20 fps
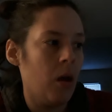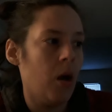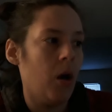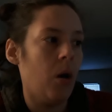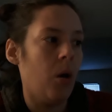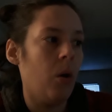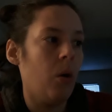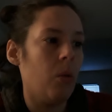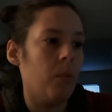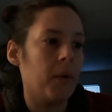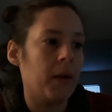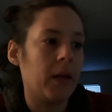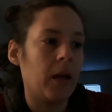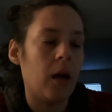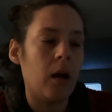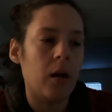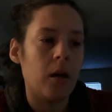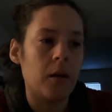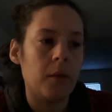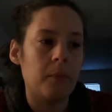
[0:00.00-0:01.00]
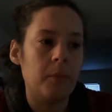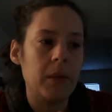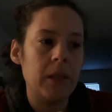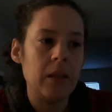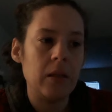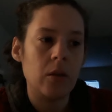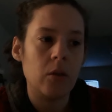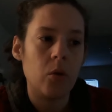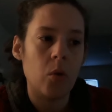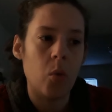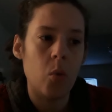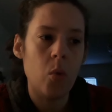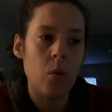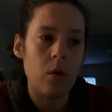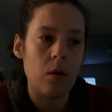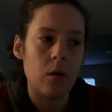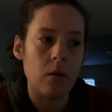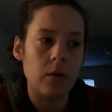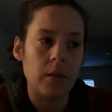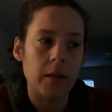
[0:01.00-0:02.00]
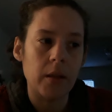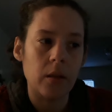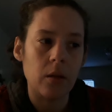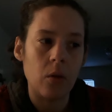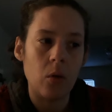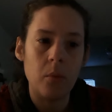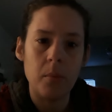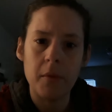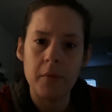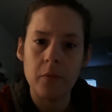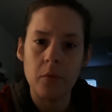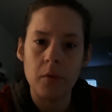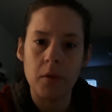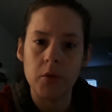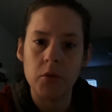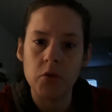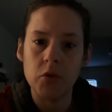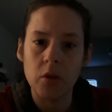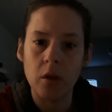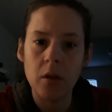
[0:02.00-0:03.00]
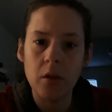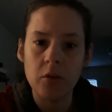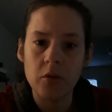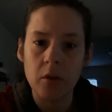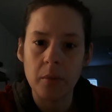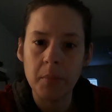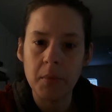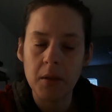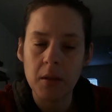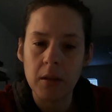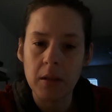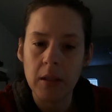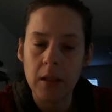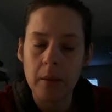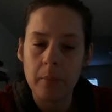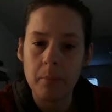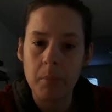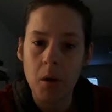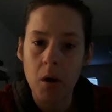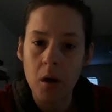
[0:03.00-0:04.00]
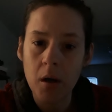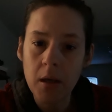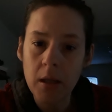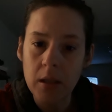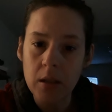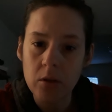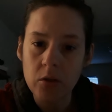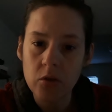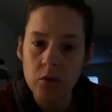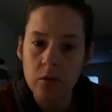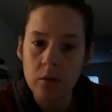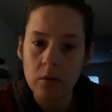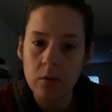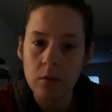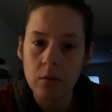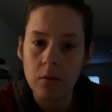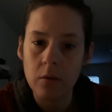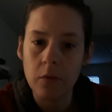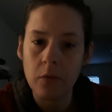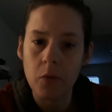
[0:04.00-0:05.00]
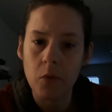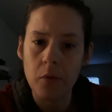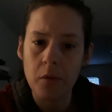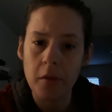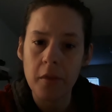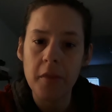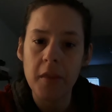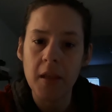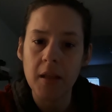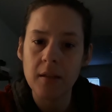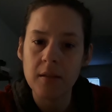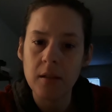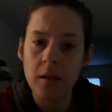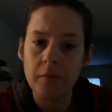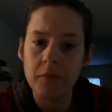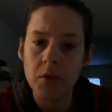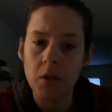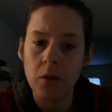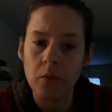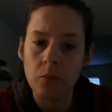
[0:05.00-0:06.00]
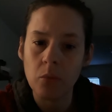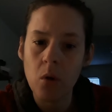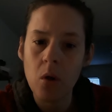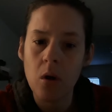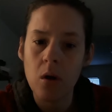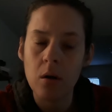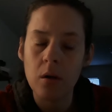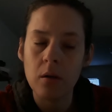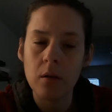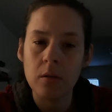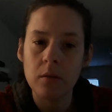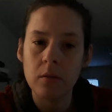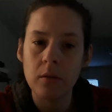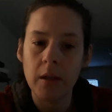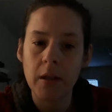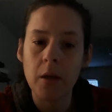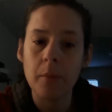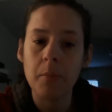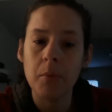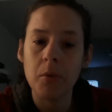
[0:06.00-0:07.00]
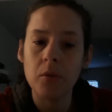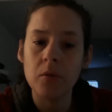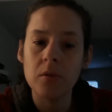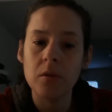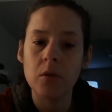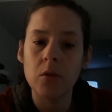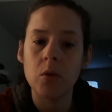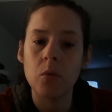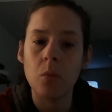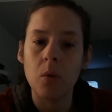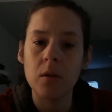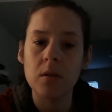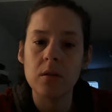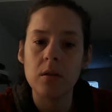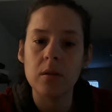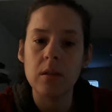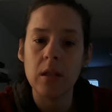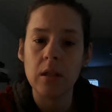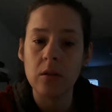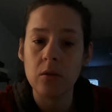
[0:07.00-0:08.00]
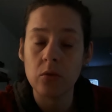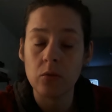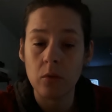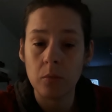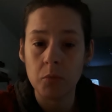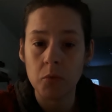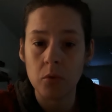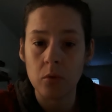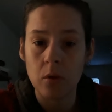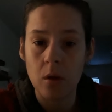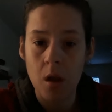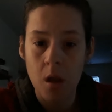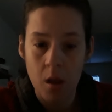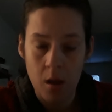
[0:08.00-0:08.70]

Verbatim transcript: oh my god be in court like go before the judge i'm gonna get punished for the things I've done wrong. Like a person who wants to take a scripture